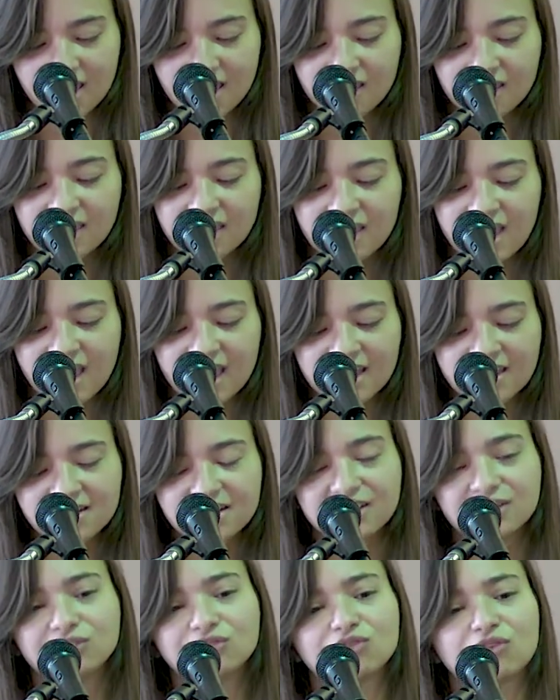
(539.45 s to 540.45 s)
He ate
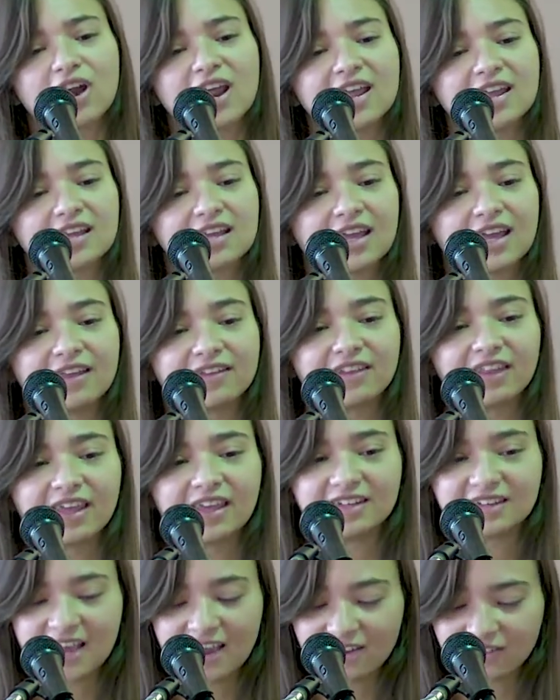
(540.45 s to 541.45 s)
and drank and lay
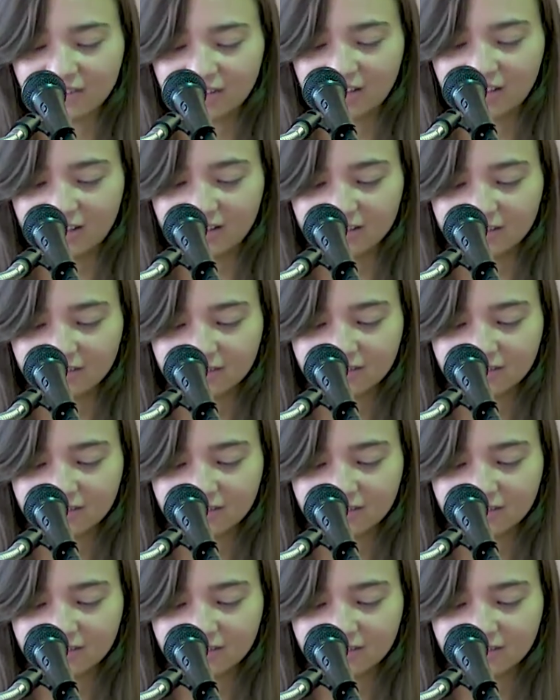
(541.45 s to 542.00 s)
down again.